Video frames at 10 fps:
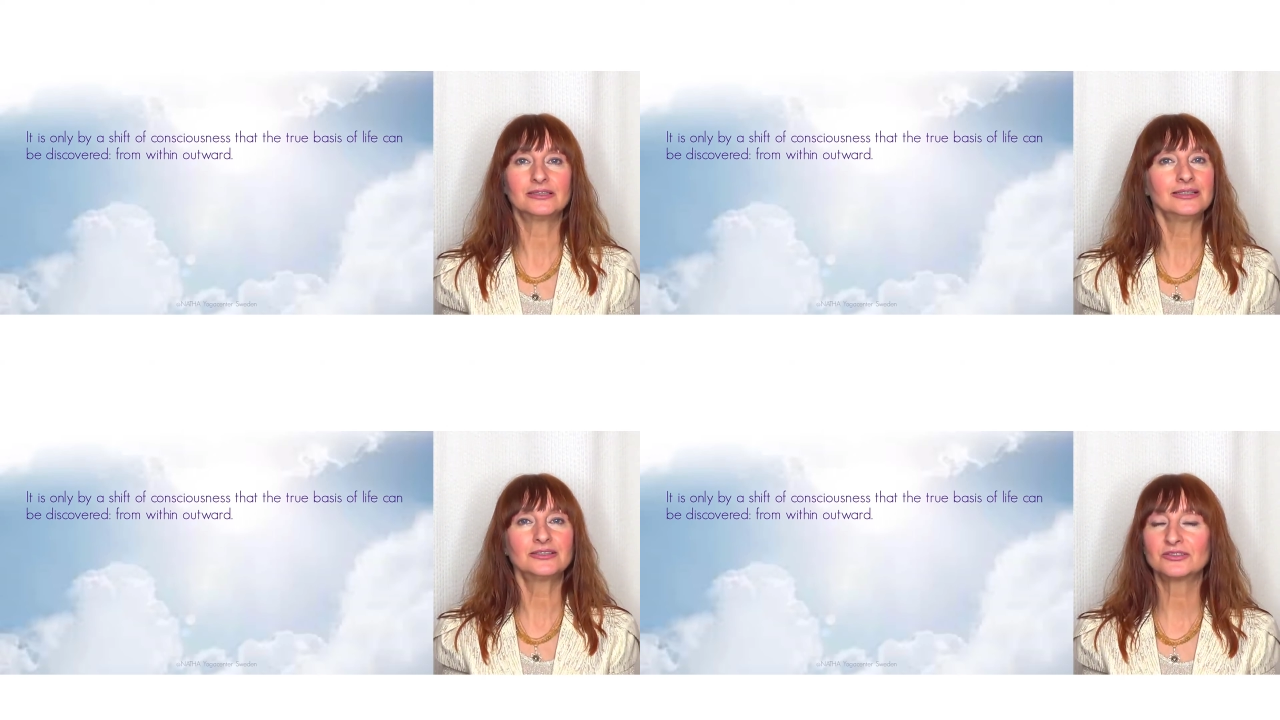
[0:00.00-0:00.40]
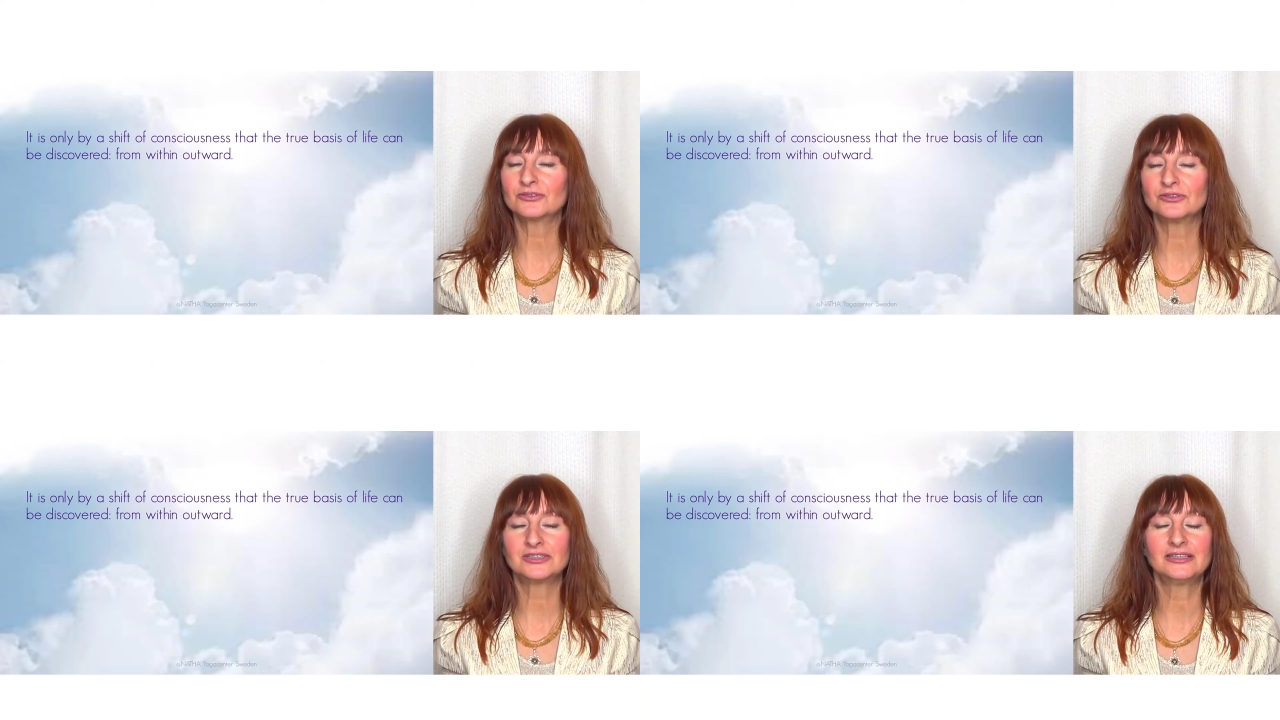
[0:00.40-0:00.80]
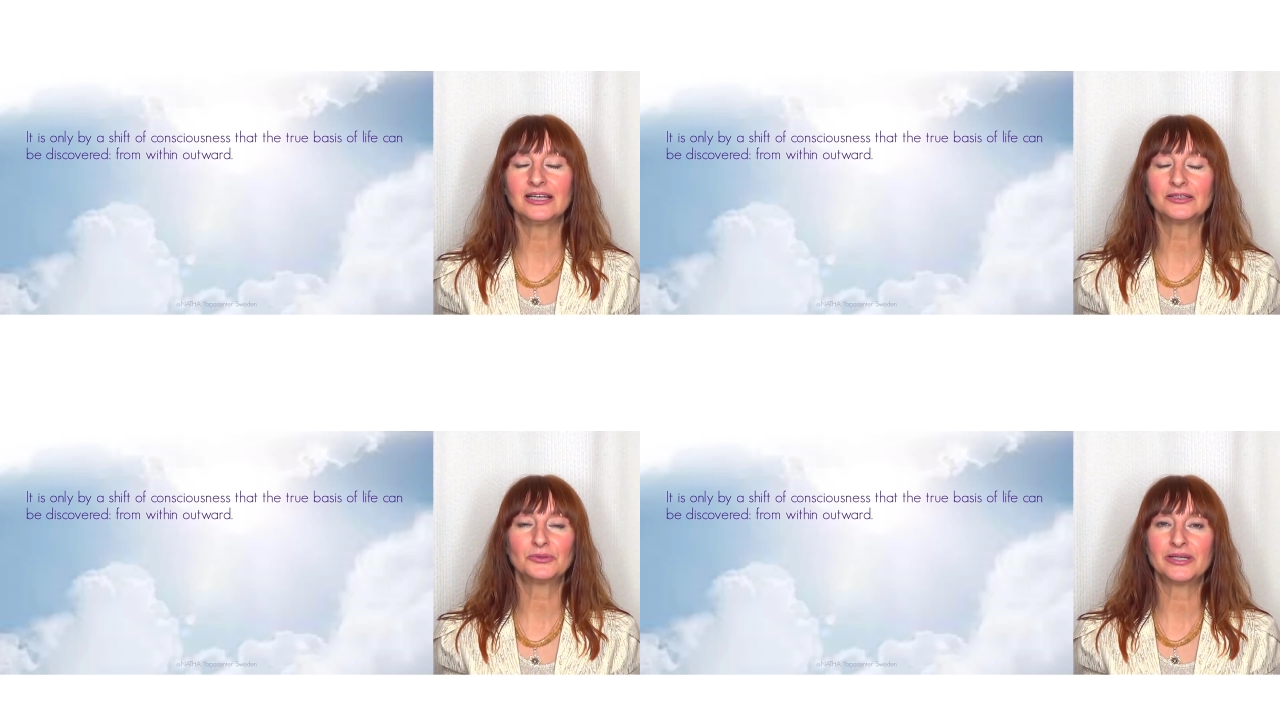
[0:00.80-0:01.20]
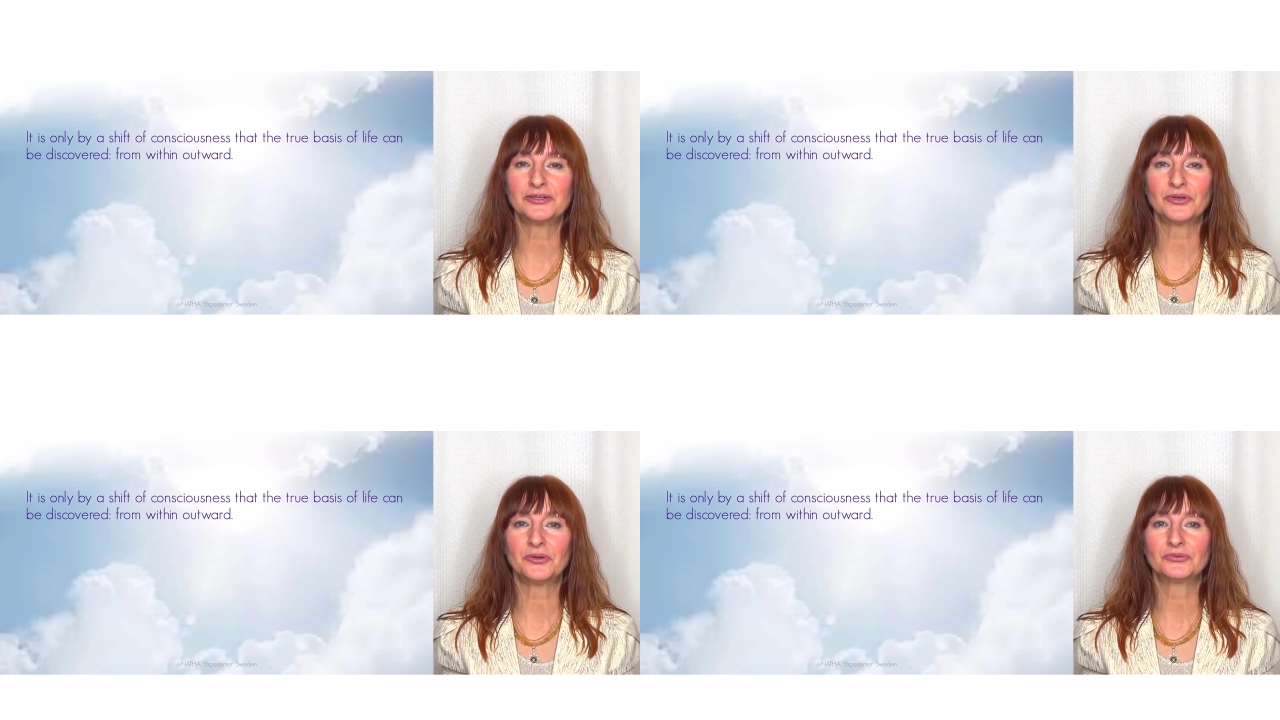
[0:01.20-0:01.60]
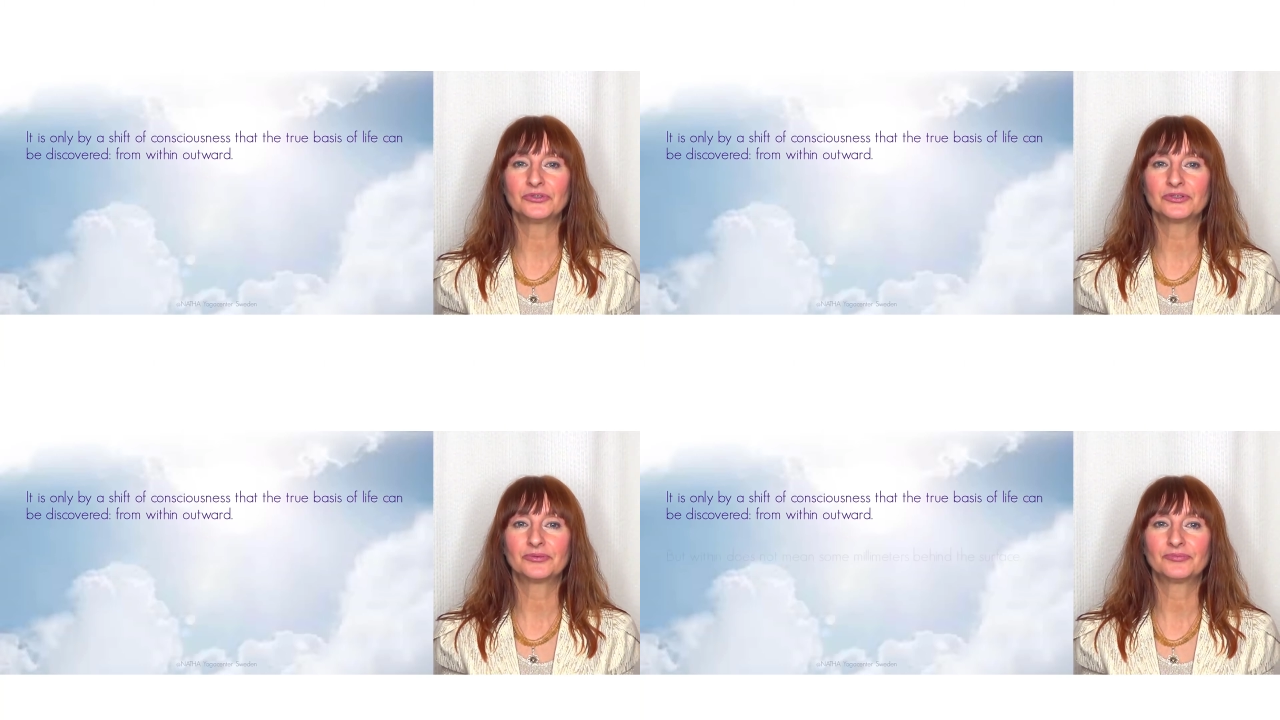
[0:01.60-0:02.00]
It's not the other way
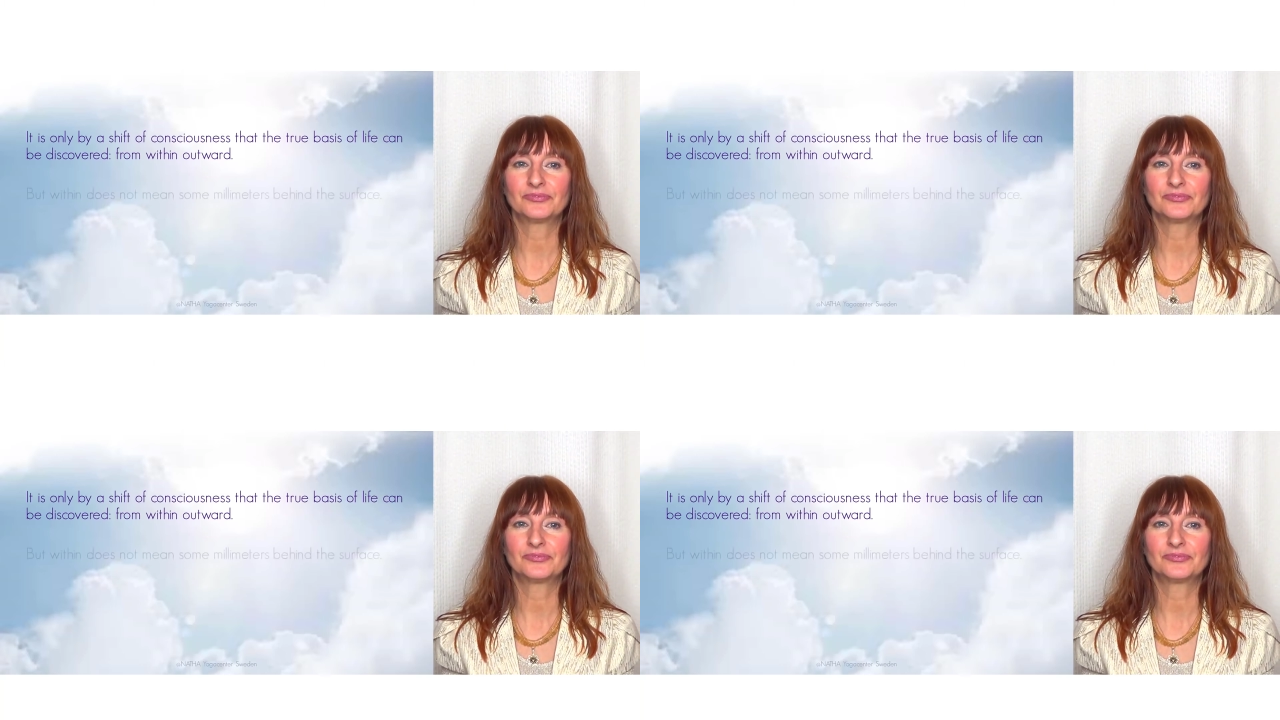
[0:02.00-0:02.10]
around.